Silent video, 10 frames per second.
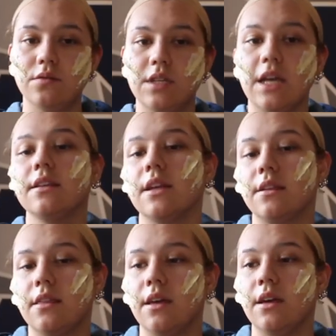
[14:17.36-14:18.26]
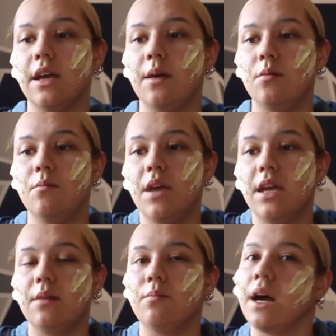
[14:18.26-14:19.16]
take that thing and
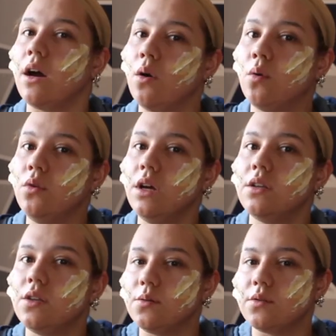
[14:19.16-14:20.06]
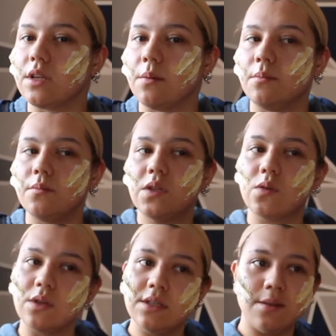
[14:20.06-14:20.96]
make it my own and do some
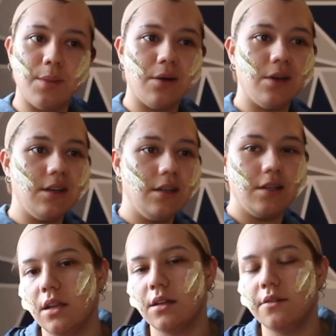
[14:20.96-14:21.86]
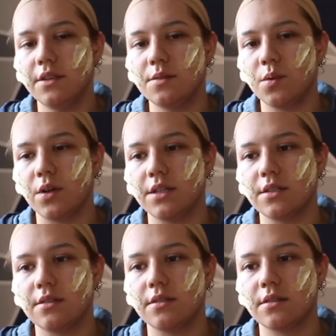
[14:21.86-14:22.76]
twist about it. A lot of
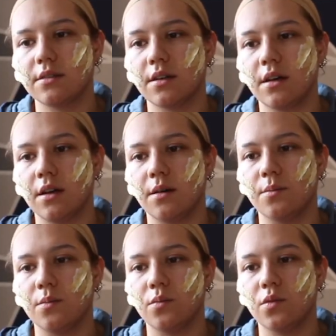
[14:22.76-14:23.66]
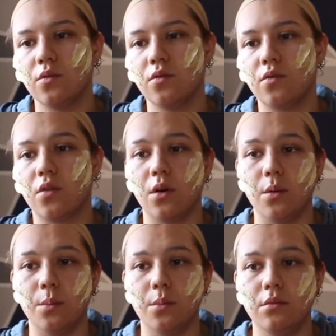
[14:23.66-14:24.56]
inspirations comes
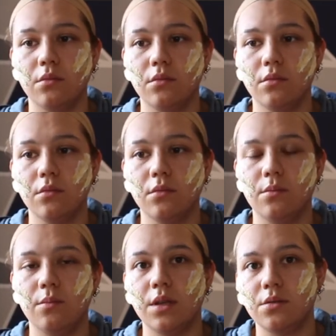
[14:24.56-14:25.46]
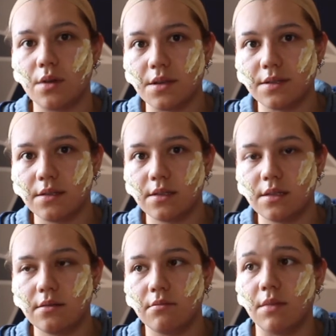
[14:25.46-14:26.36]
from Pinterest,
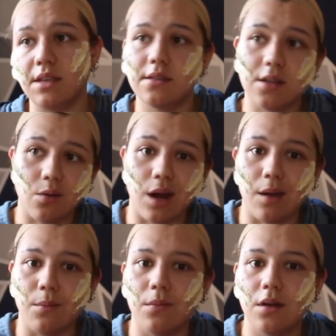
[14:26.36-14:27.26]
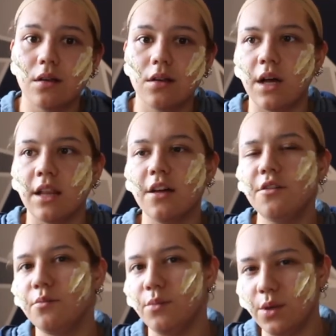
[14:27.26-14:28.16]
Instagram, a lot
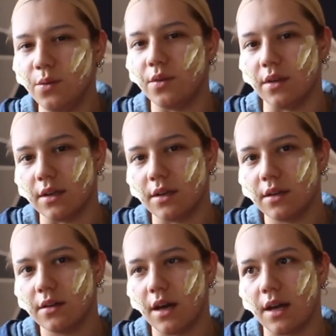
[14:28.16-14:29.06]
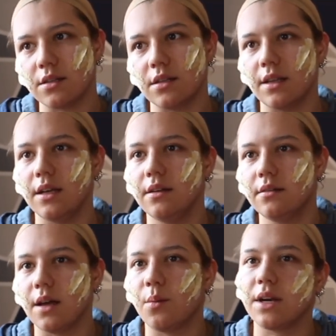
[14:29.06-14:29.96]
of music actually,
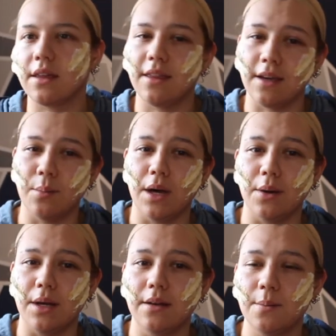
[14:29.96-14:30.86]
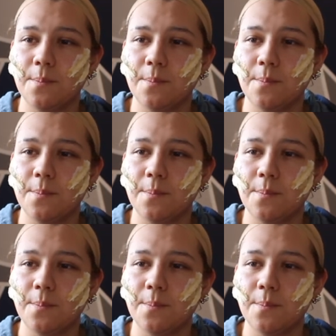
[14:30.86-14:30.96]
now when I think about it.